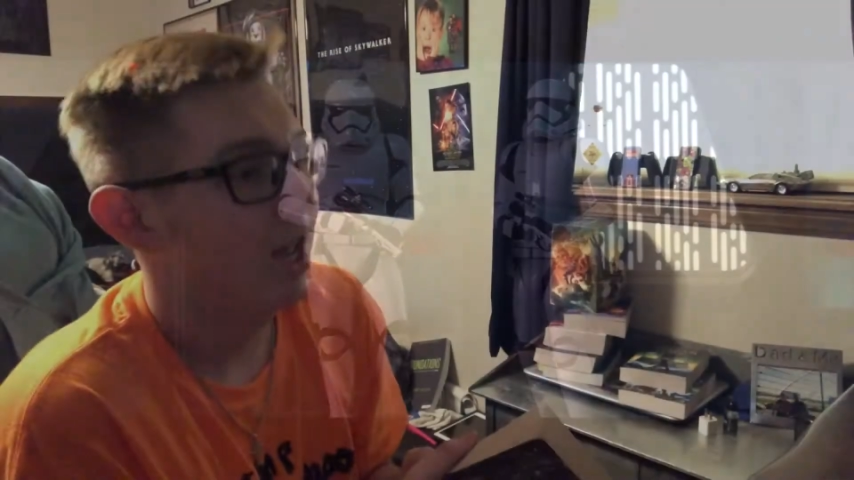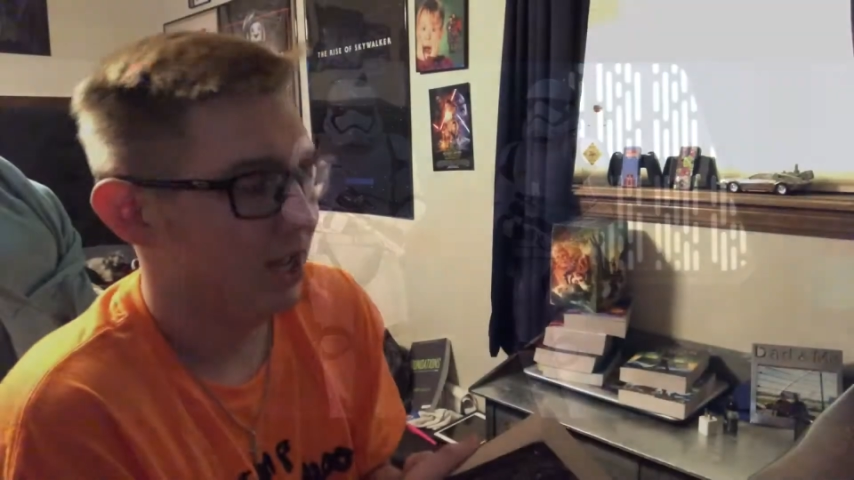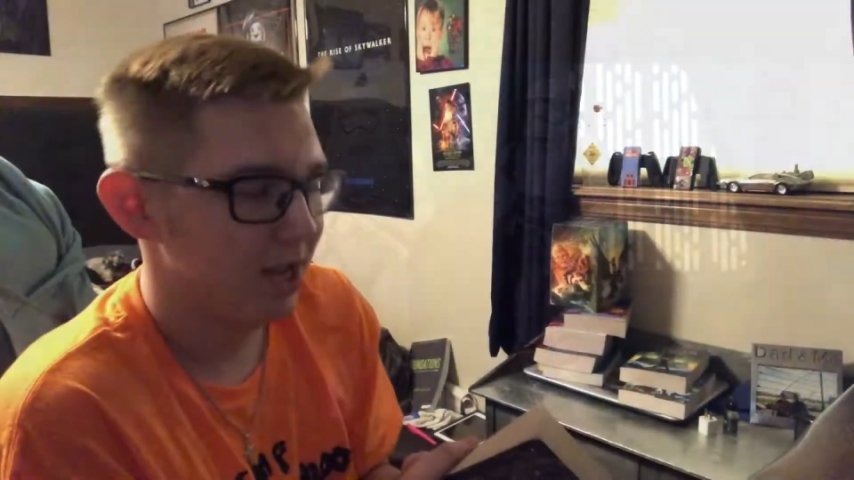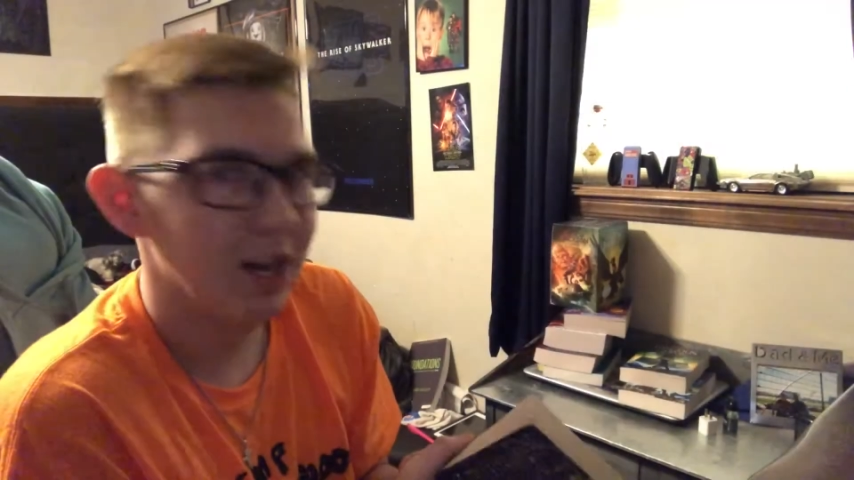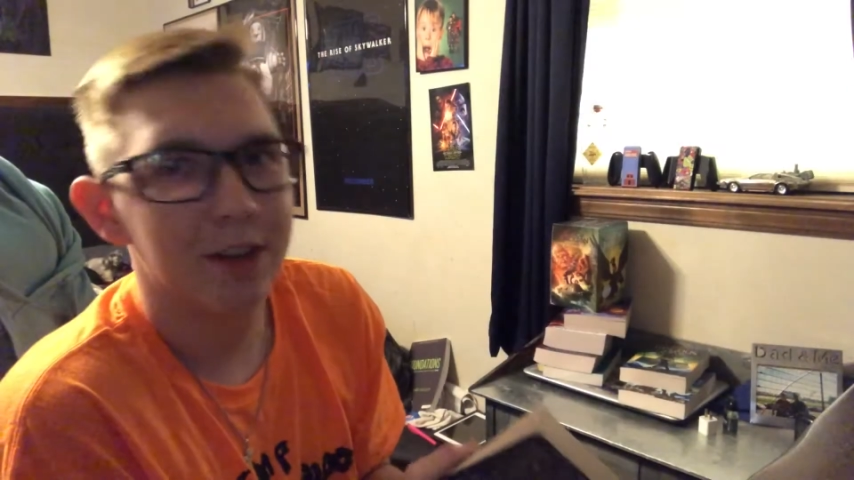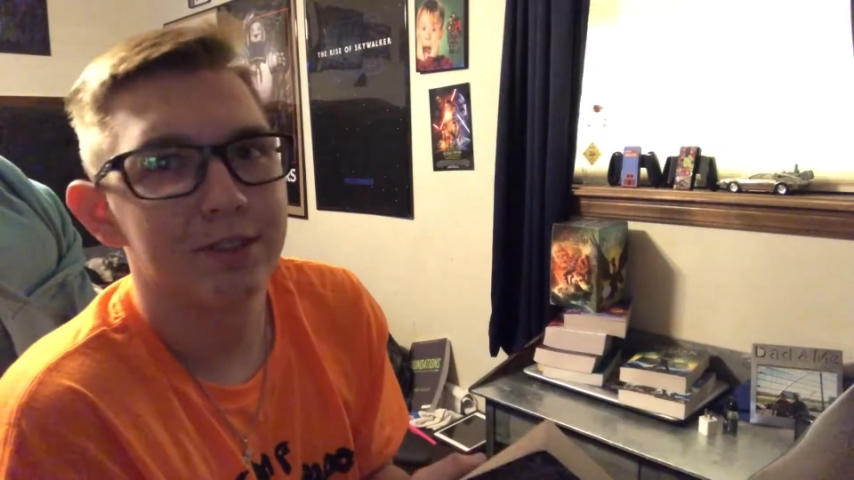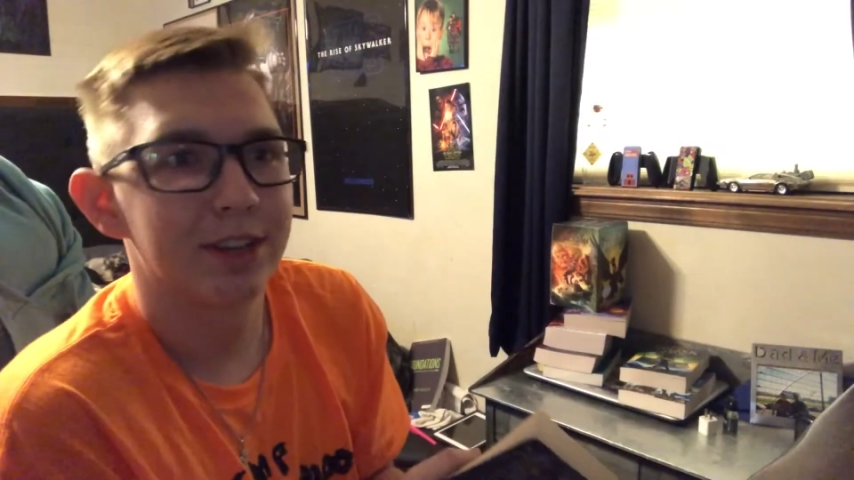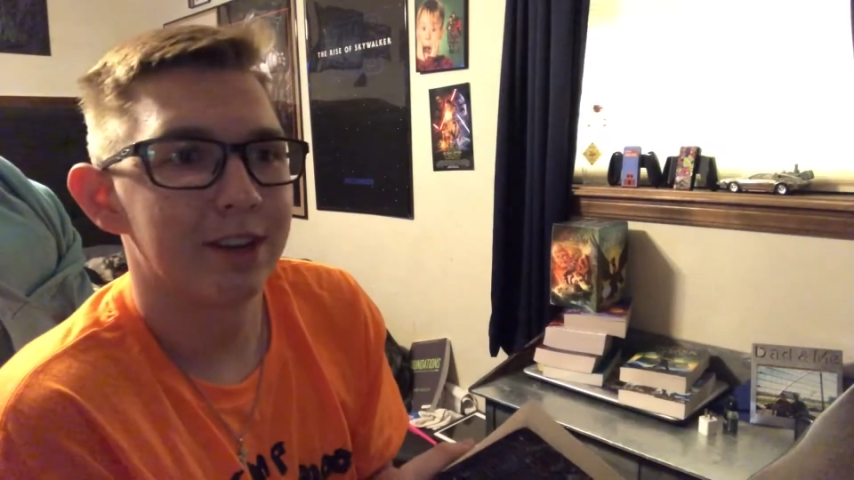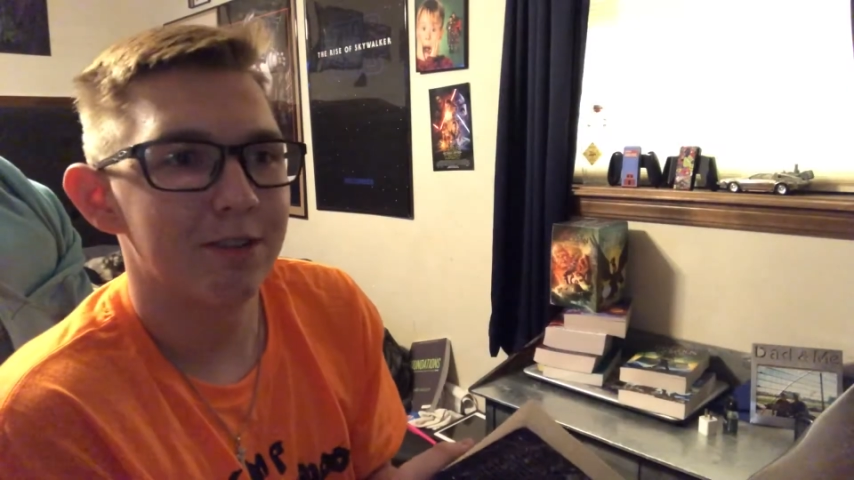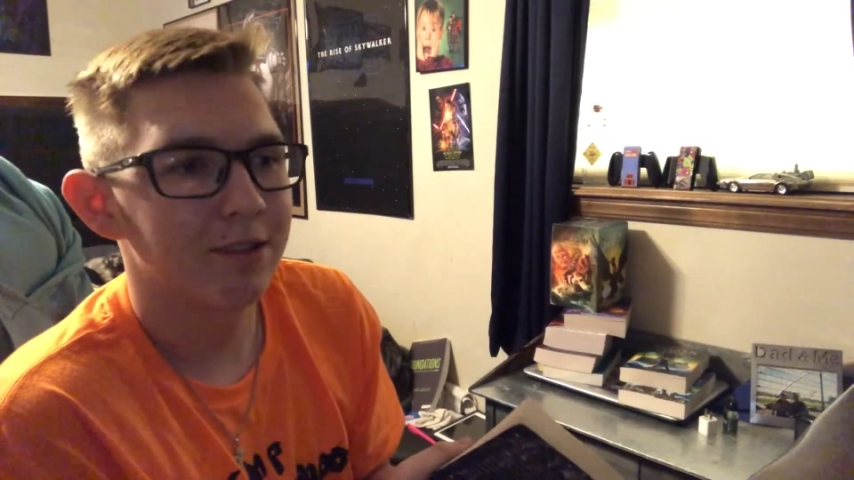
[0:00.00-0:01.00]
And I was
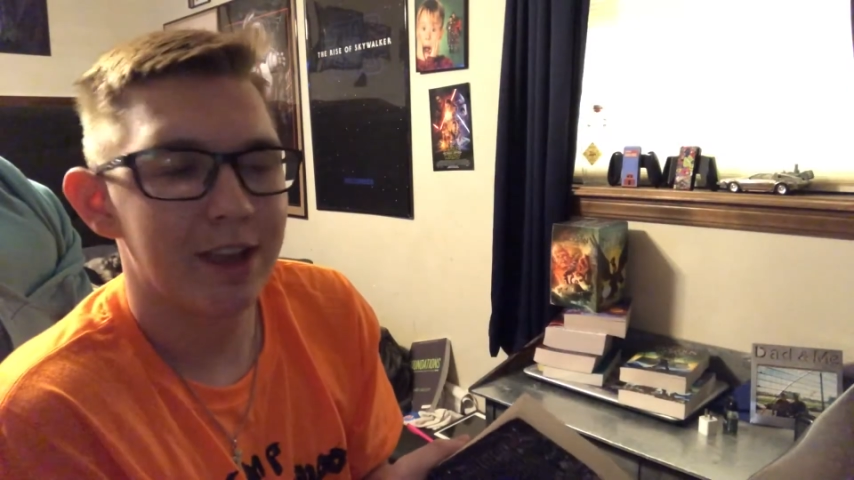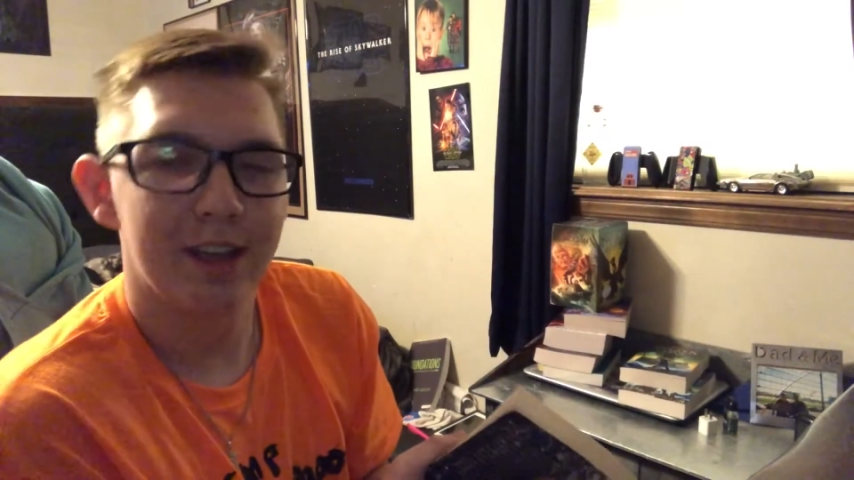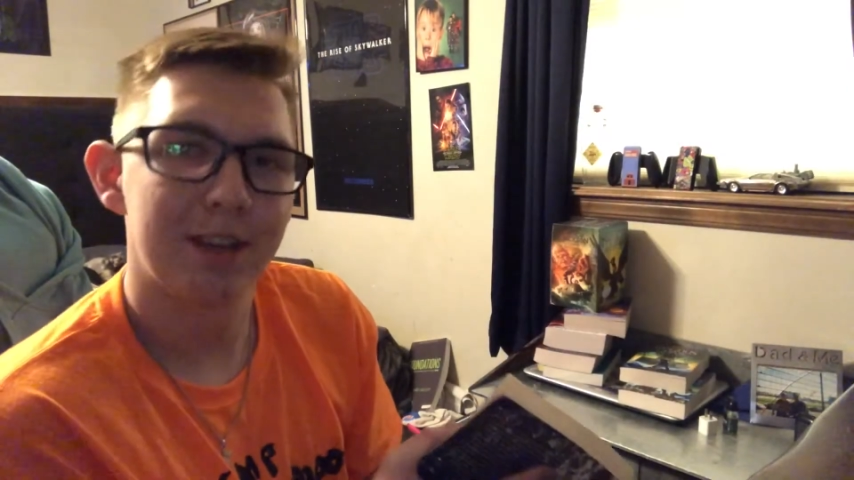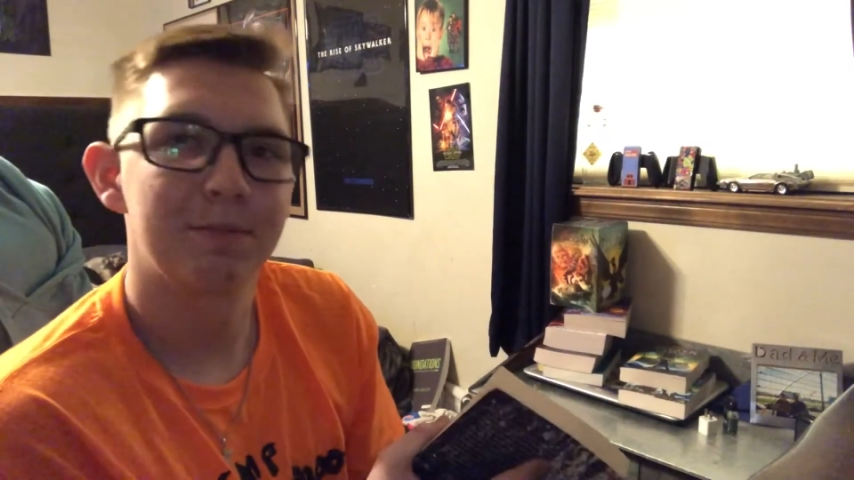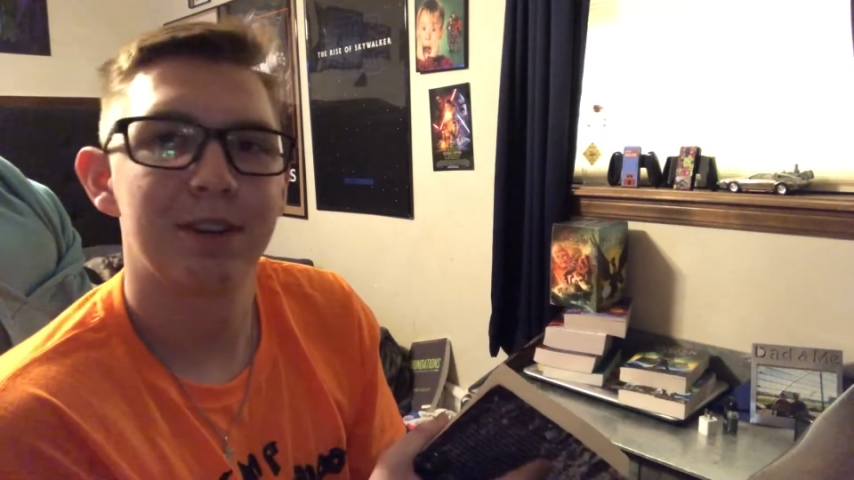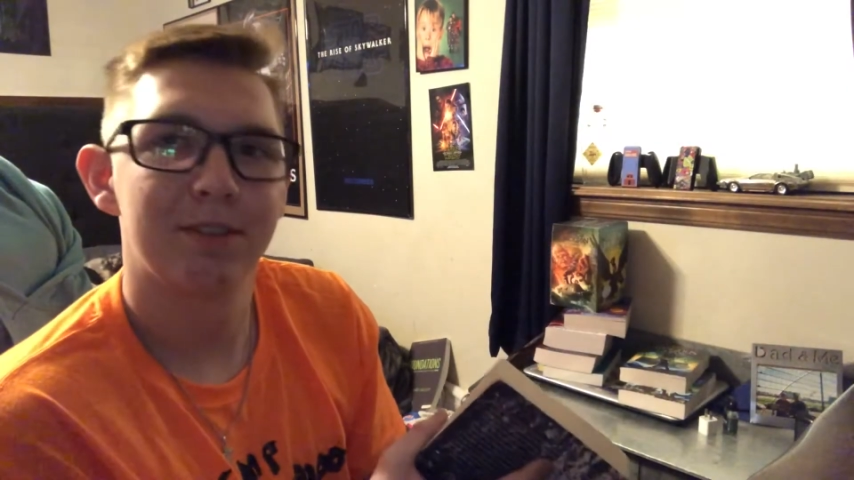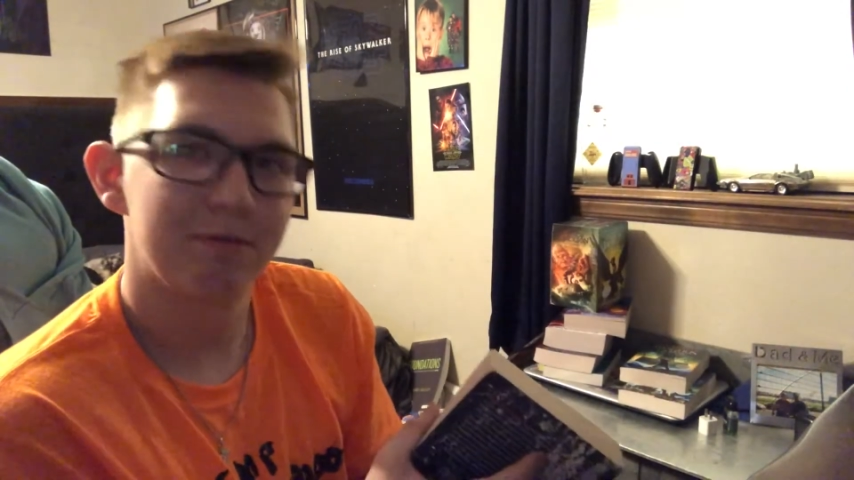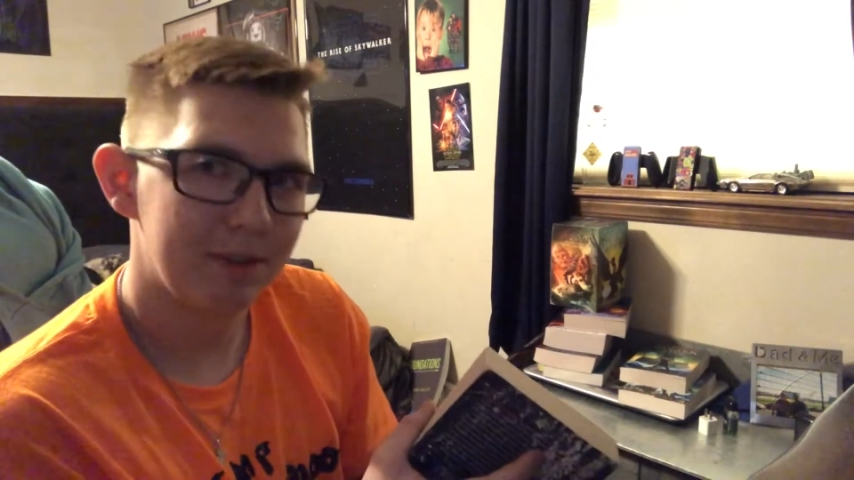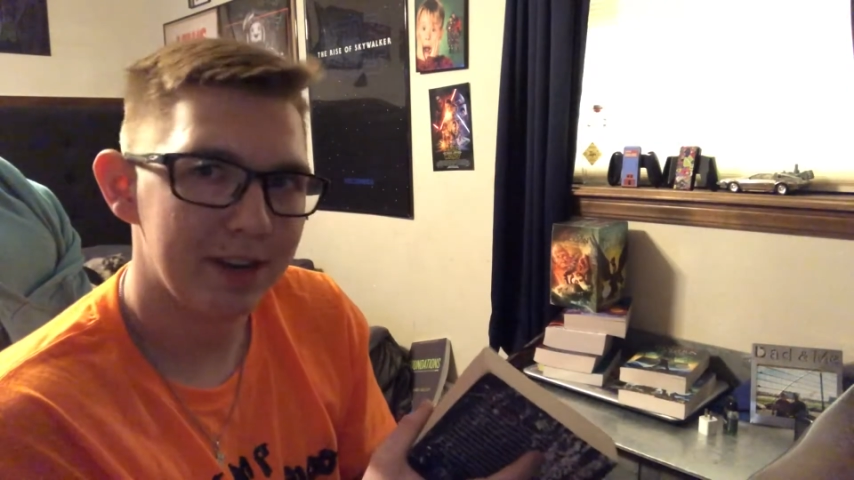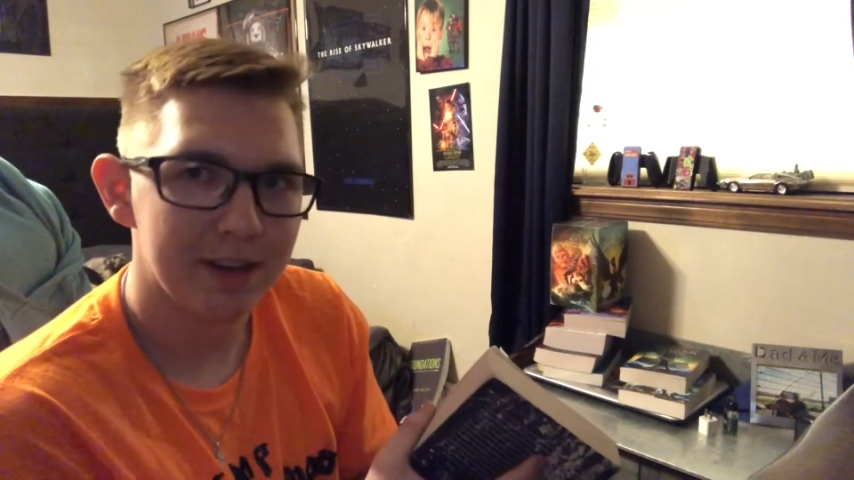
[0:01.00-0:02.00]
like, okay, I'm gonna
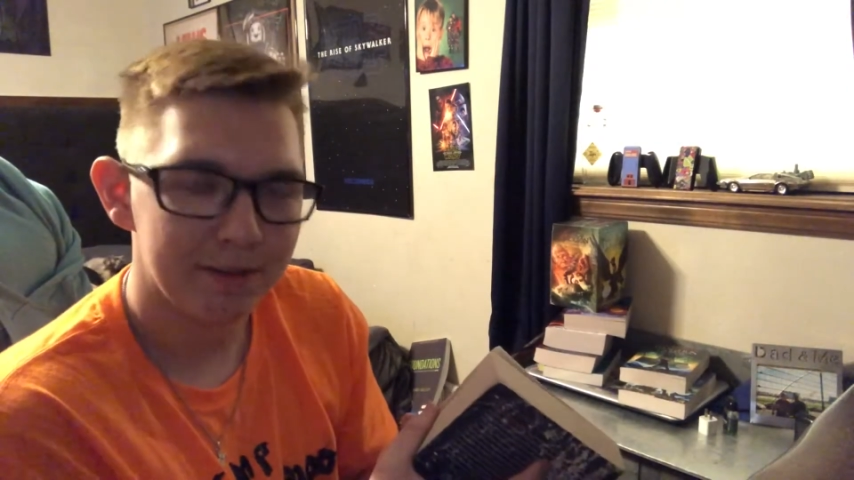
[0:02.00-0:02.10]
read it.